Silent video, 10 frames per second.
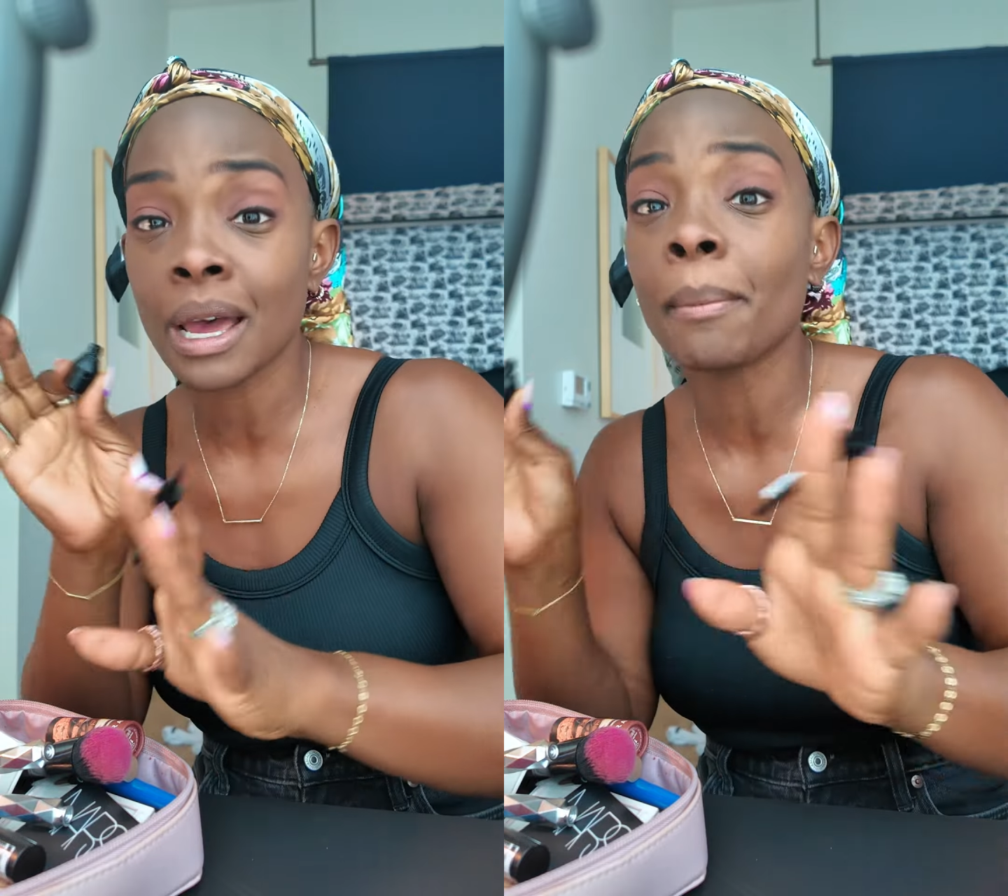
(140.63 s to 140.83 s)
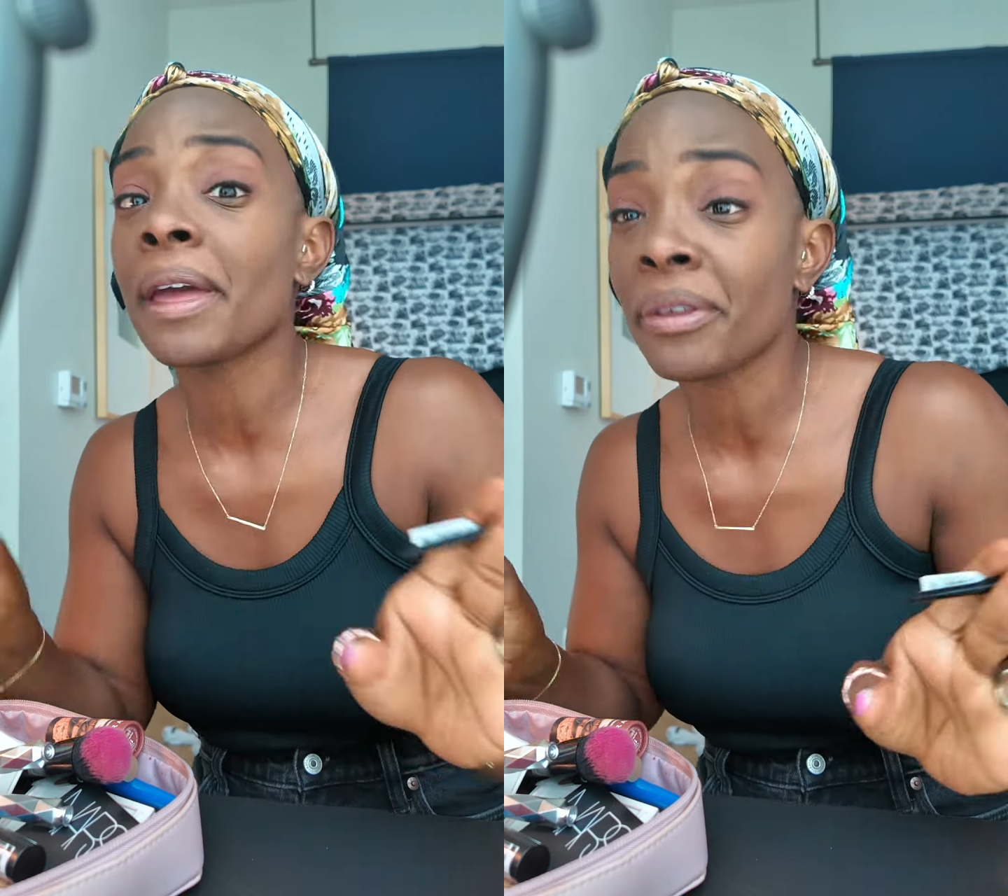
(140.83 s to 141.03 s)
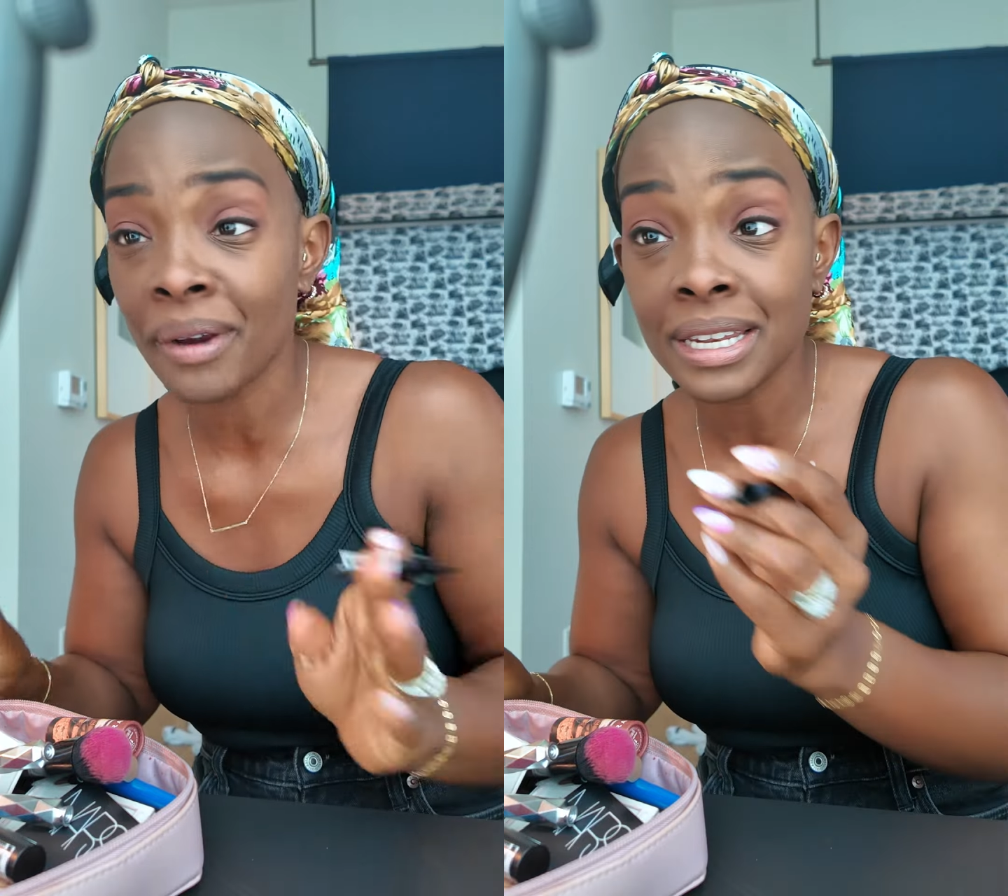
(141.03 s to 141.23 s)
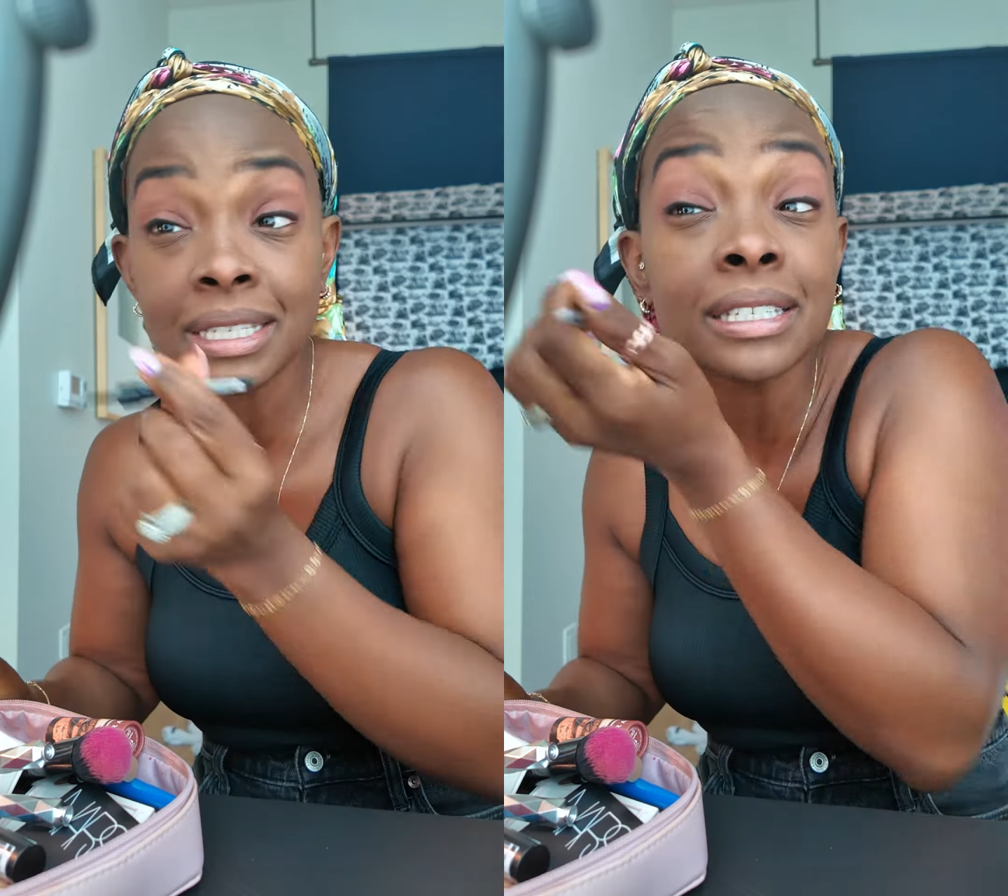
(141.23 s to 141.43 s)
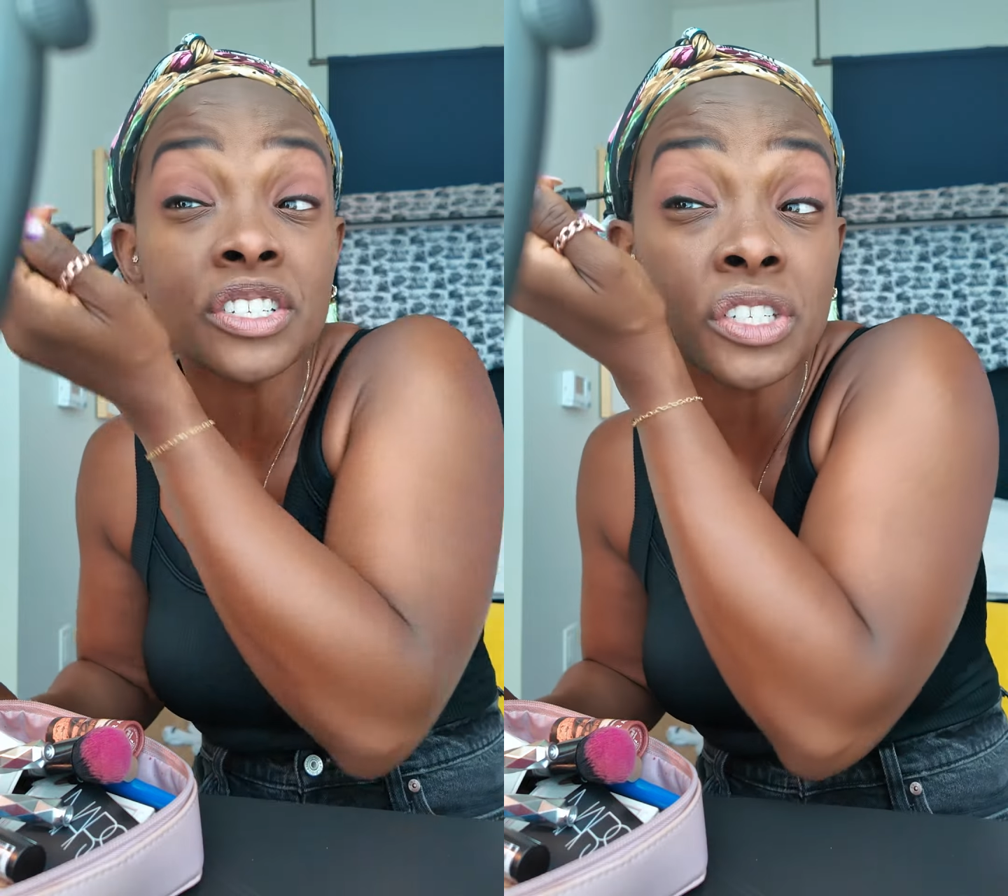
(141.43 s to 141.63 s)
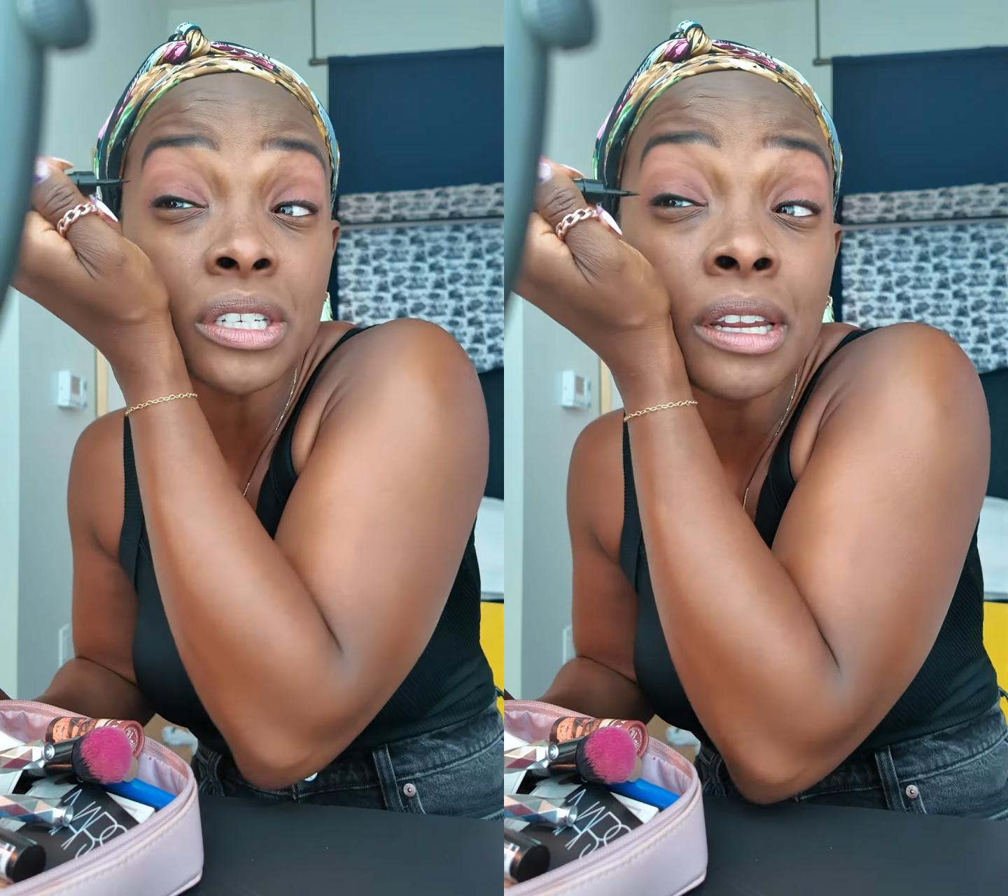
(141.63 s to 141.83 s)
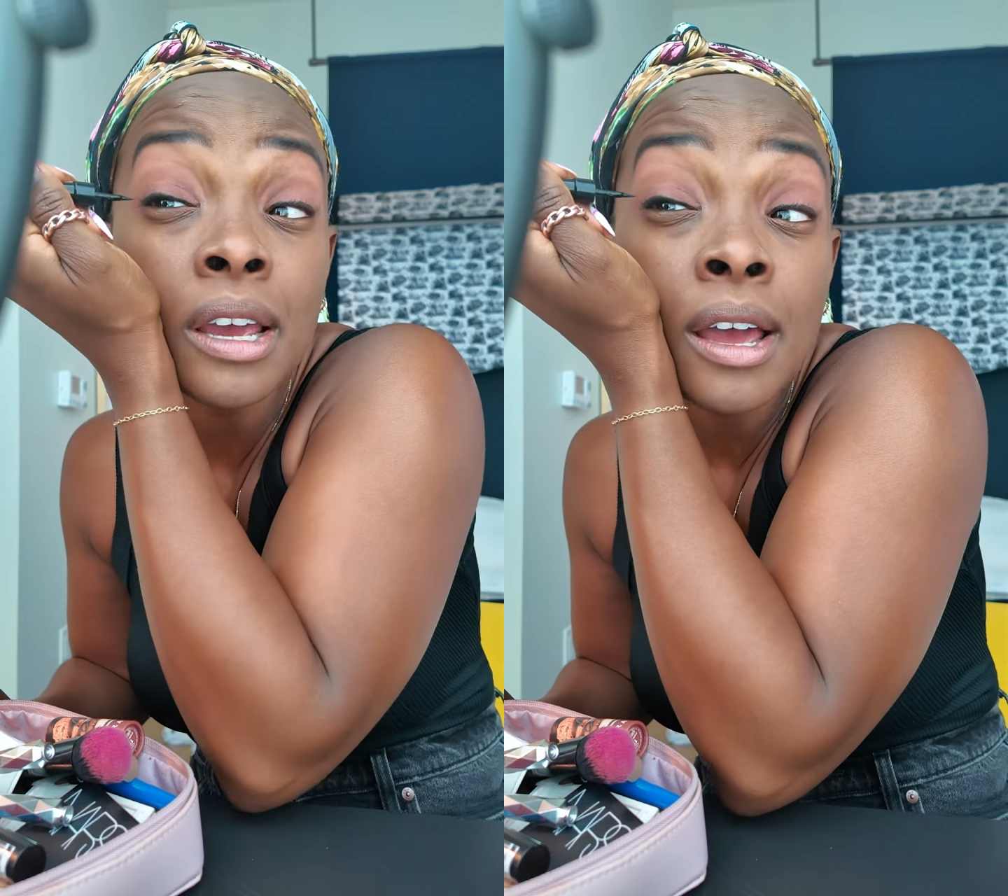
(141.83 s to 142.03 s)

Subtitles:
I made the right decision.